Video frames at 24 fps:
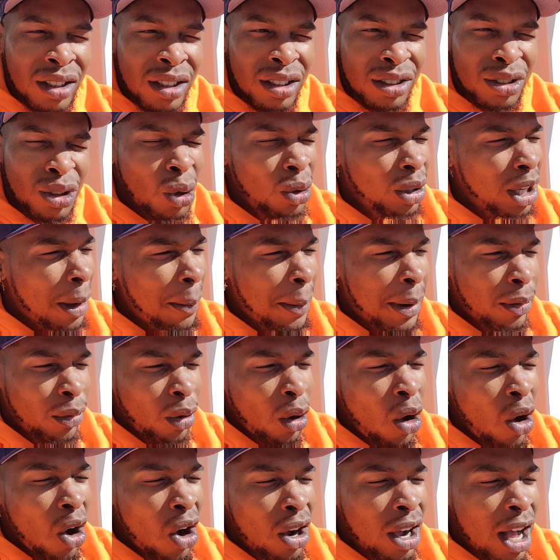Don't get me
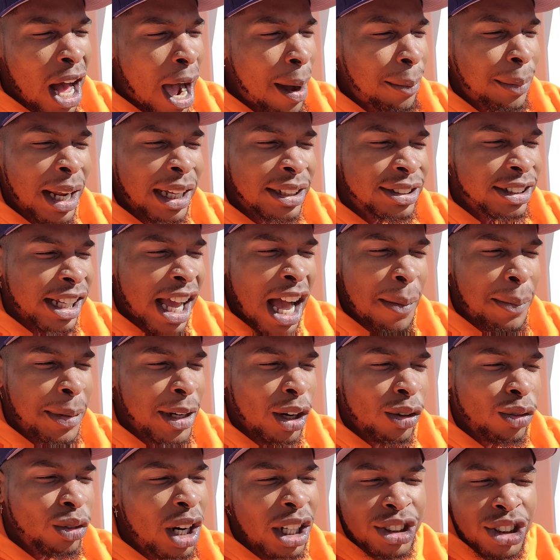wrong. I'm not saying I'm in
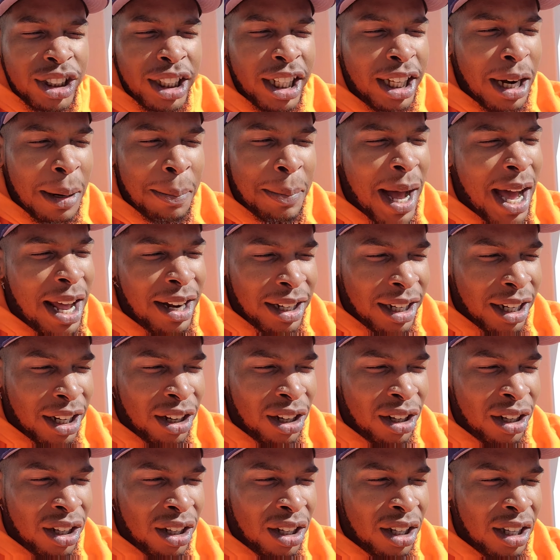a rush to get up out of
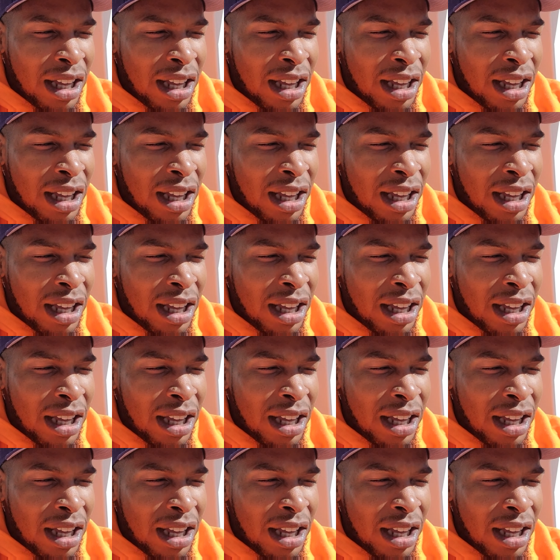here.